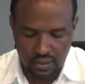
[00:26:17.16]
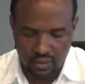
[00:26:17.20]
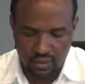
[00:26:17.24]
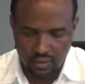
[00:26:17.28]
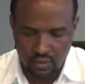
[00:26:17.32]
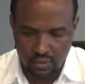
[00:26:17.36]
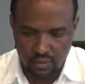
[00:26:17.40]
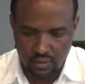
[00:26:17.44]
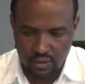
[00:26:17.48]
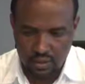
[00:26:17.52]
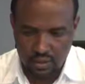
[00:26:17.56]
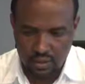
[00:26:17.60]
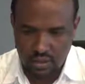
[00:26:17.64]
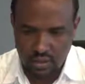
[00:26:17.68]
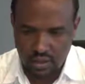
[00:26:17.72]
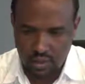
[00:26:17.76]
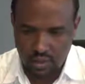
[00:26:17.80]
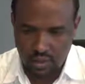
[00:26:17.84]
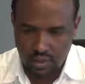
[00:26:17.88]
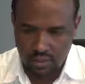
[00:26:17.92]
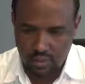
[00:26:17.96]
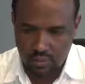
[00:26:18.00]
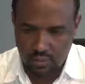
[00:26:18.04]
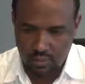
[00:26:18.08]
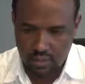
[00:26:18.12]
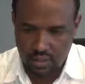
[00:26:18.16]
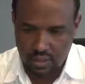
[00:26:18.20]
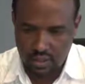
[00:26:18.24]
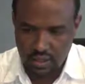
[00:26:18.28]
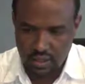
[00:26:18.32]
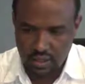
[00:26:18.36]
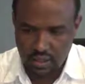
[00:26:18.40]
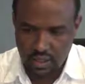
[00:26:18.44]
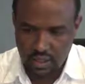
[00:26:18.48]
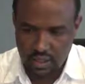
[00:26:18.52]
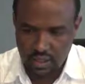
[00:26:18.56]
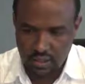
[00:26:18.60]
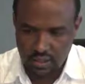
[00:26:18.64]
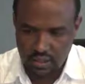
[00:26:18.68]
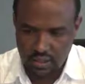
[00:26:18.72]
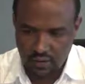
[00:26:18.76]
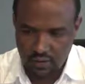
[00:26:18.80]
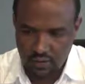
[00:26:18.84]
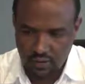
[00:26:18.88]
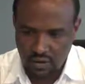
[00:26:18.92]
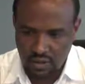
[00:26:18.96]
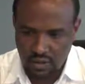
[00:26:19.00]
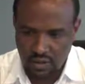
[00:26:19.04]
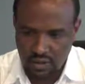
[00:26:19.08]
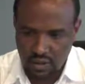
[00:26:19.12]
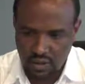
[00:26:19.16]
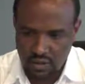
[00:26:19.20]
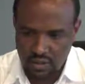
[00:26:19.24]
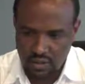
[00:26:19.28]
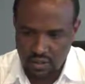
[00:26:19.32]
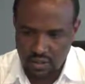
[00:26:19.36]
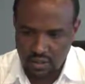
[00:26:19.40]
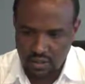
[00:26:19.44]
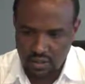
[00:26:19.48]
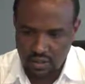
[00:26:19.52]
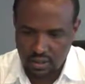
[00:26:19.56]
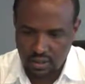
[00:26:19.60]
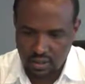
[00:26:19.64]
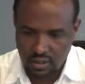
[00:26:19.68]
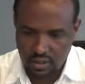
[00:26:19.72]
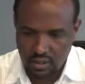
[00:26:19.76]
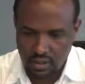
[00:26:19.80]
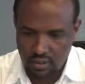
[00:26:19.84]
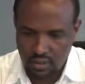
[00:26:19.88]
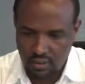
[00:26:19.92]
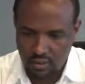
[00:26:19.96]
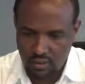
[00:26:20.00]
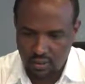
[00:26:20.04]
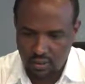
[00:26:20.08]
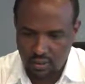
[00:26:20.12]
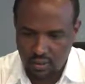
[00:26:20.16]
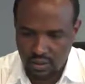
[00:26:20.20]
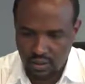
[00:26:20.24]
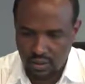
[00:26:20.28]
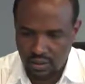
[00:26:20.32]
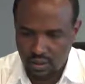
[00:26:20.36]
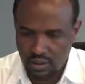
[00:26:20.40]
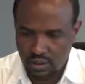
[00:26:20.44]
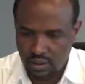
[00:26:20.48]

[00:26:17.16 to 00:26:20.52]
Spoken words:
So these are basically the variables need to be